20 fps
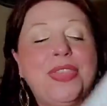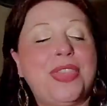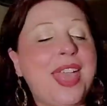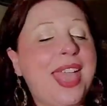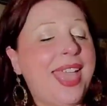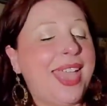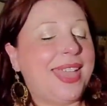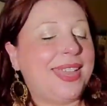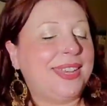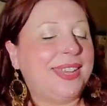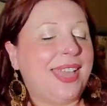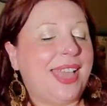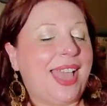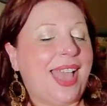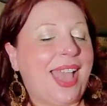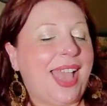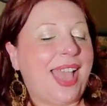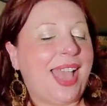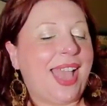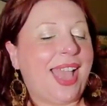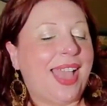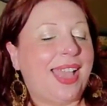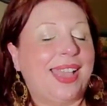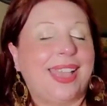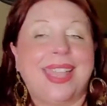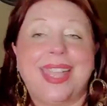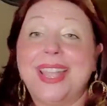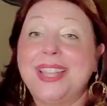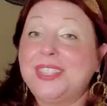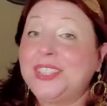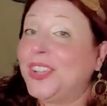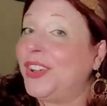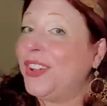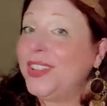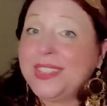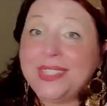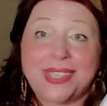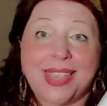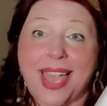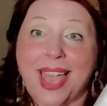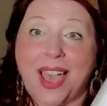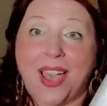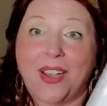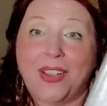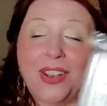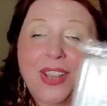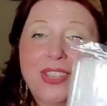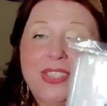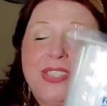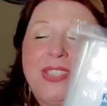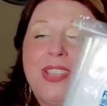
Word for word: then it turns out,